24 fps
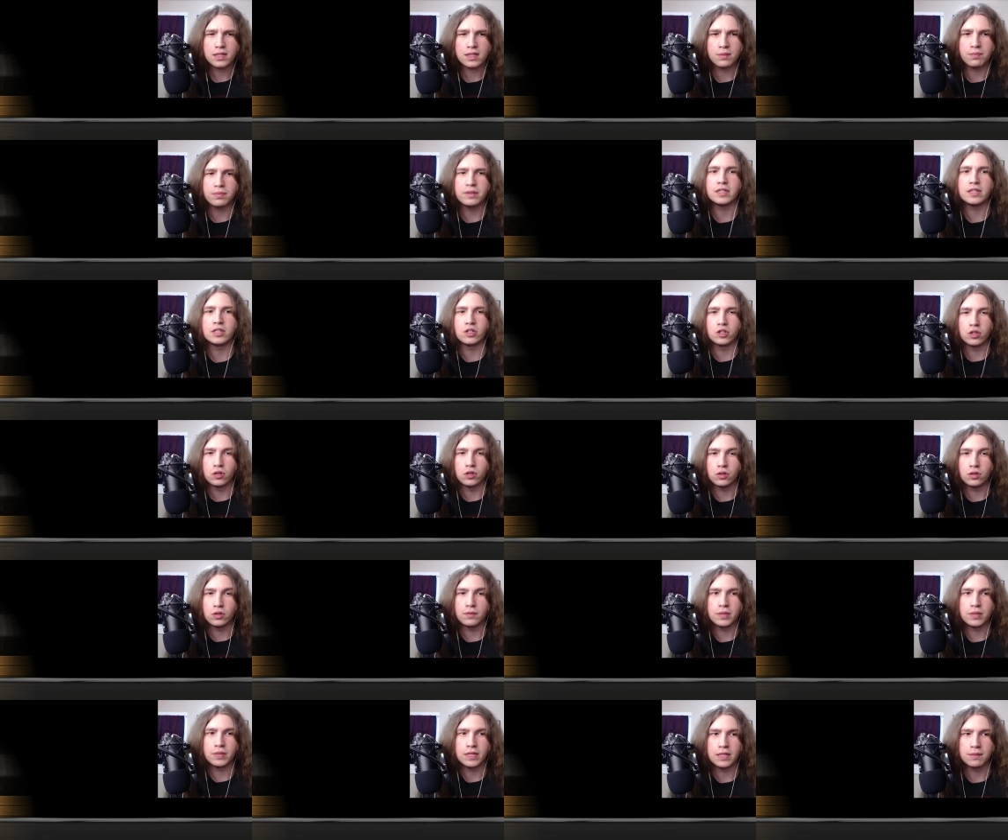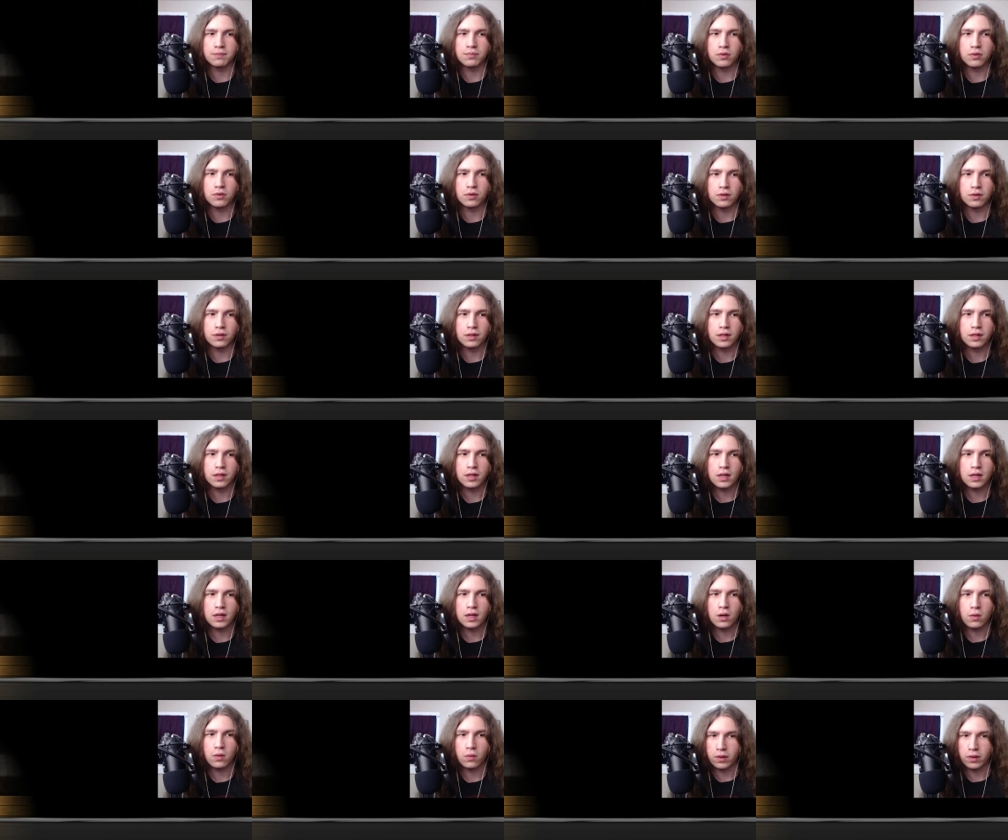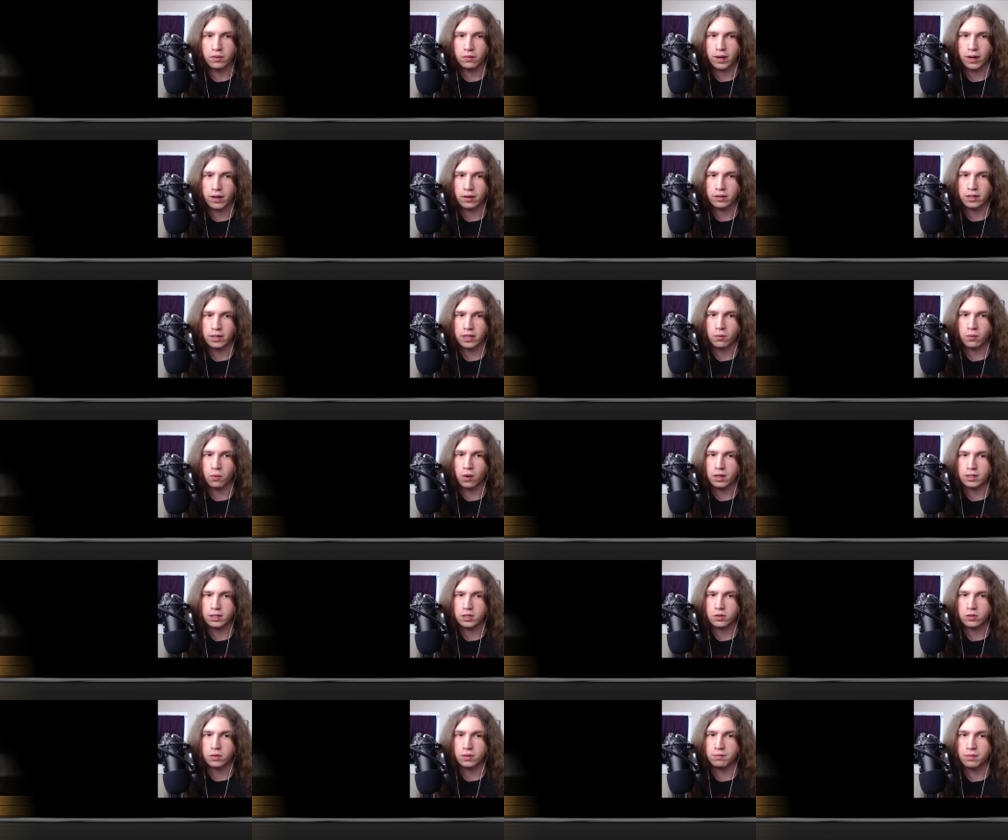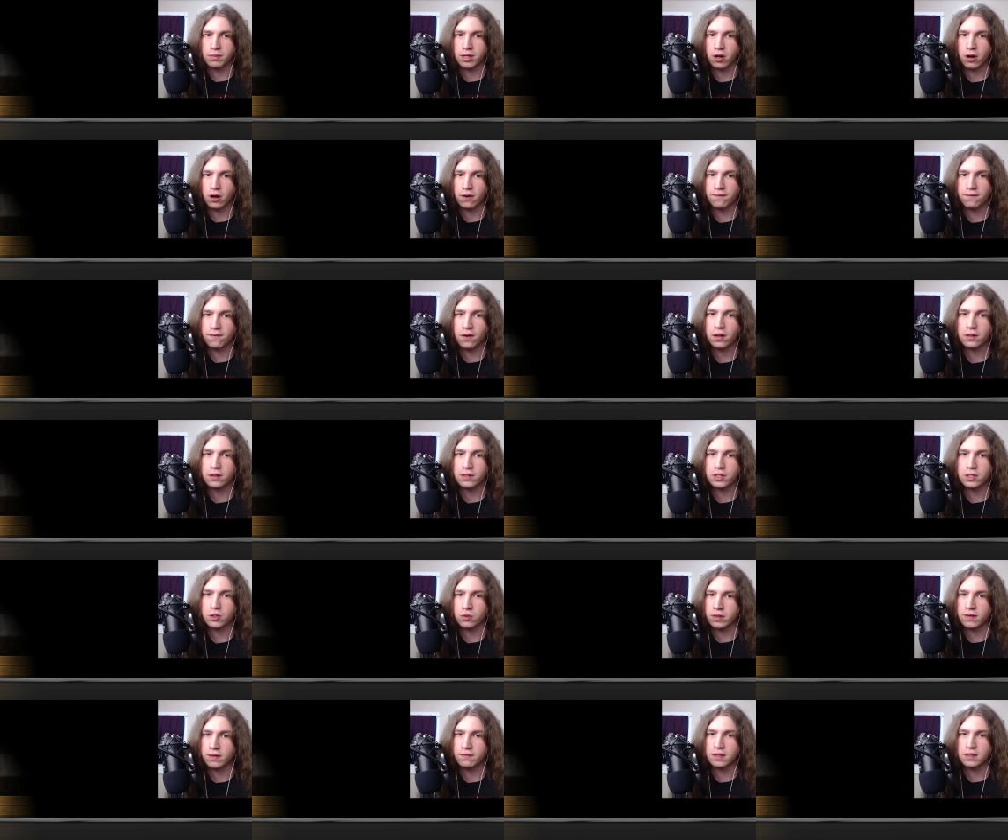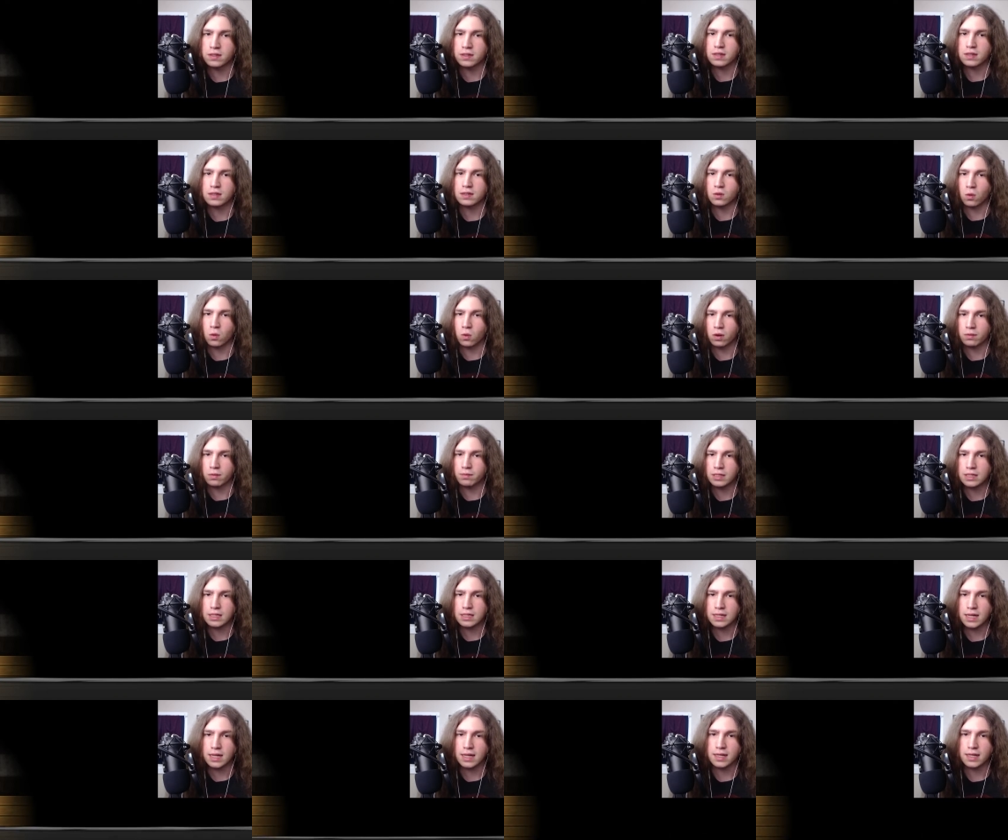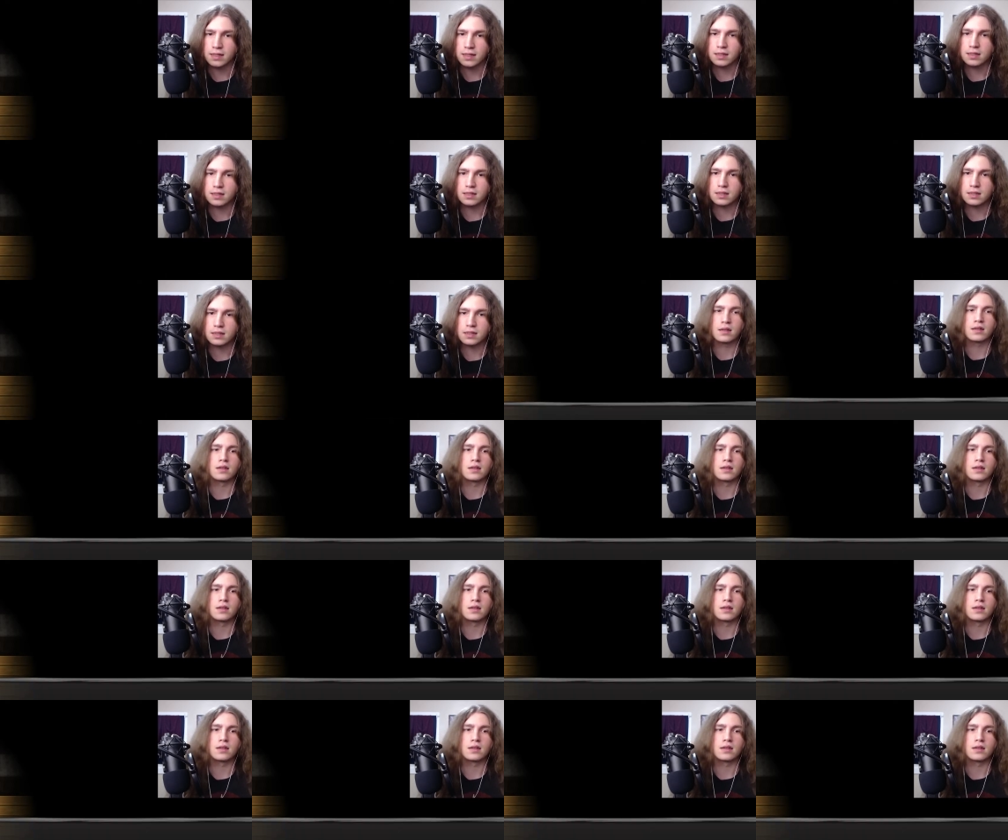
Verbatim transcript: to be good people. We rarely want to admit our faults, grievances, or mistakes.